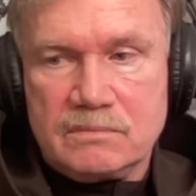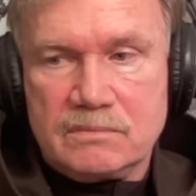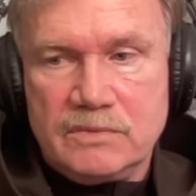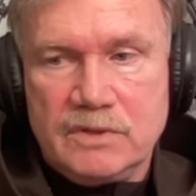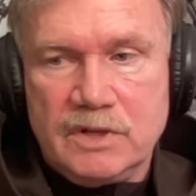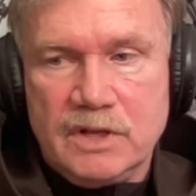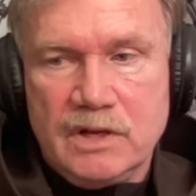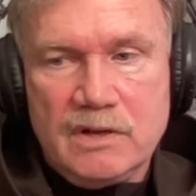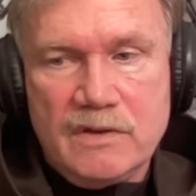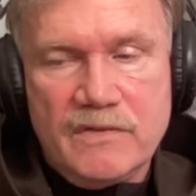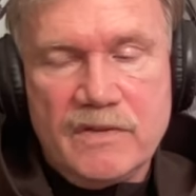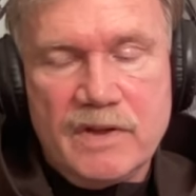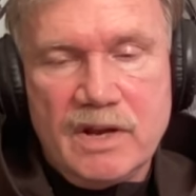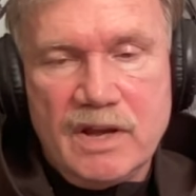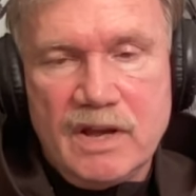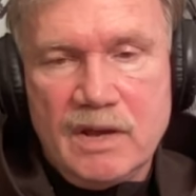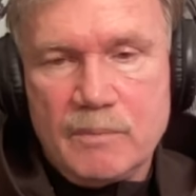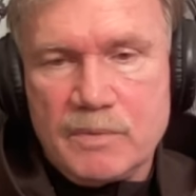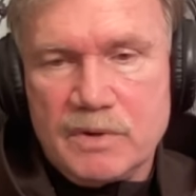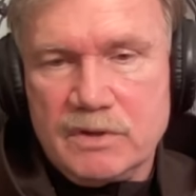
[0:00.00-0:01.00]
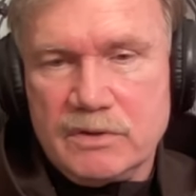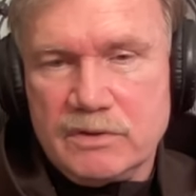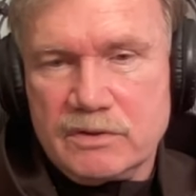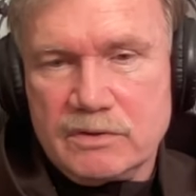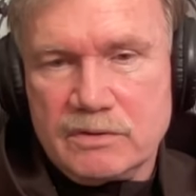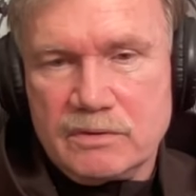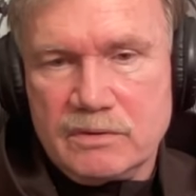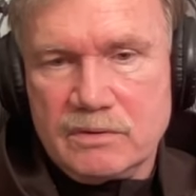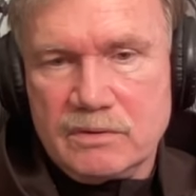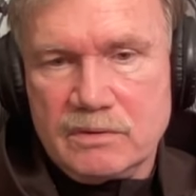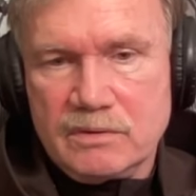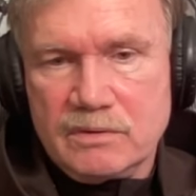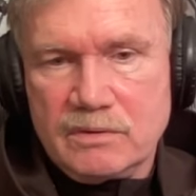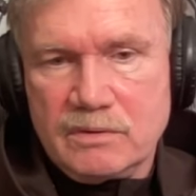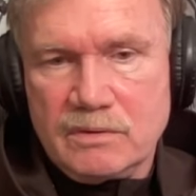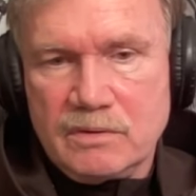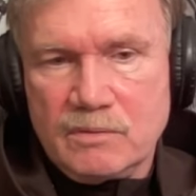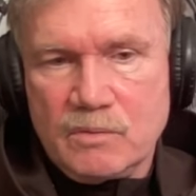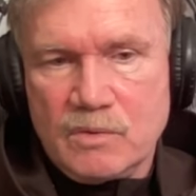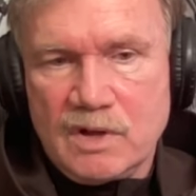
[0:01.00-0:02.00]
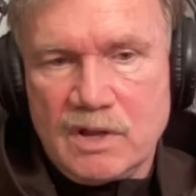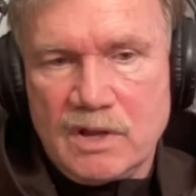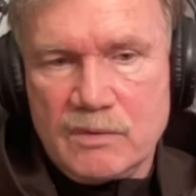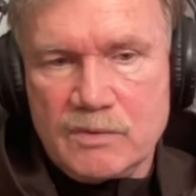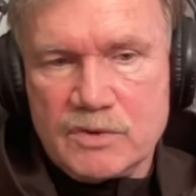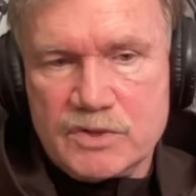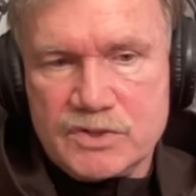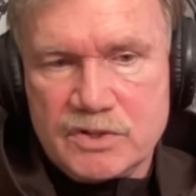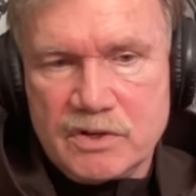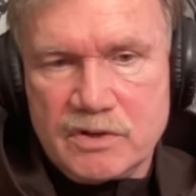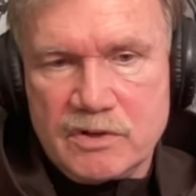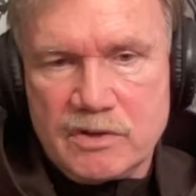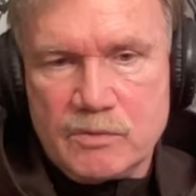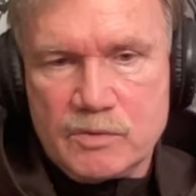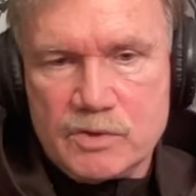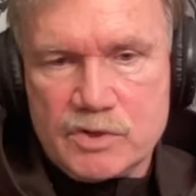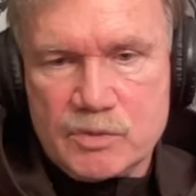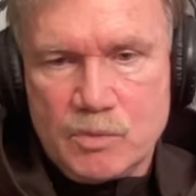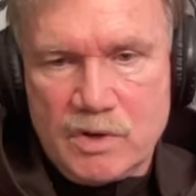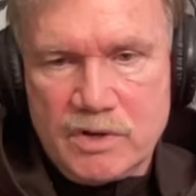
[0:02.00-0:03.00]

None of that happened while I was there. There was